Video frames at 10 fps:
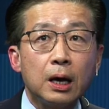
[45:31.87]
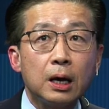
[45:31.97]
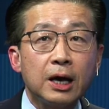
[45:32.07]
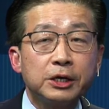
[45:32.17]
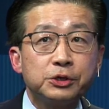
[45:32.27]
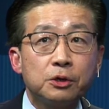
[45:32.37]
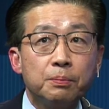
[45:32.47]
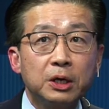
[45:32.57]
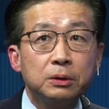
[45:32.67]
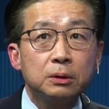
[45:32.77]
has the
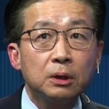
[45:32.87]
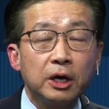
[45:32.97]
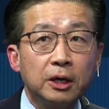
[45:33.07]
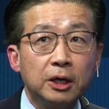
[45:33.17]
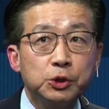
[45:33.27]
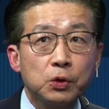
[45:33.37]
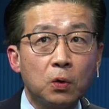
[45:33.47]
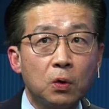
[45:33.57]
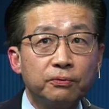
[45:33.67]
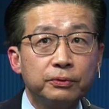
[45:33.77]
mental age
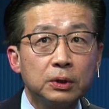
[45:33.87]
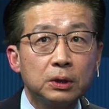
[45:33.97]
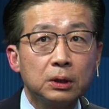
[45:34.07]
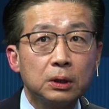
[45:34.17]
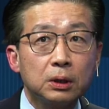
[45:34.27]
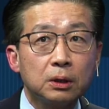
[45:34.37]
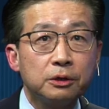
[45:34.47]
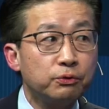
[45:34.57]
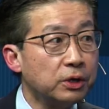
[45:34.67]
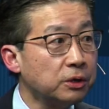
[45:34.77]
of a
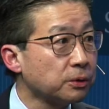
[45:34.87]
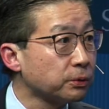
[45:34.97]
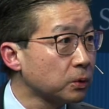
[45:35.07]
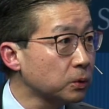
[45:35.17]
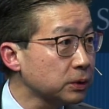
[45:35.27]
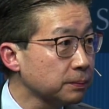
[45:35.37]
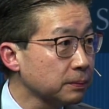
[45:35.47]
three-year-old,